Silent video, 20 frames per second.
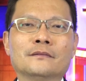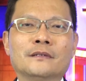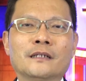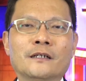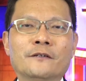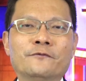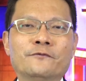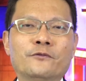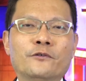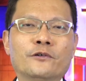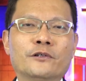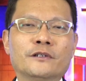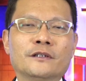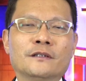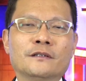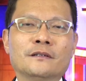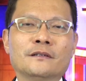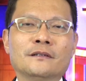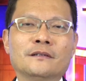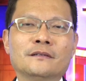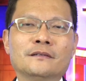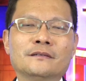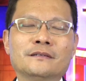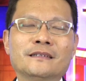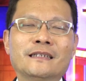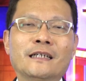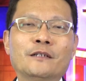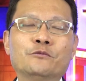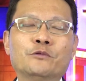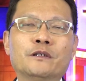Therefore,
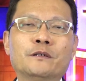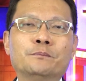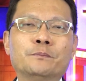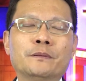they were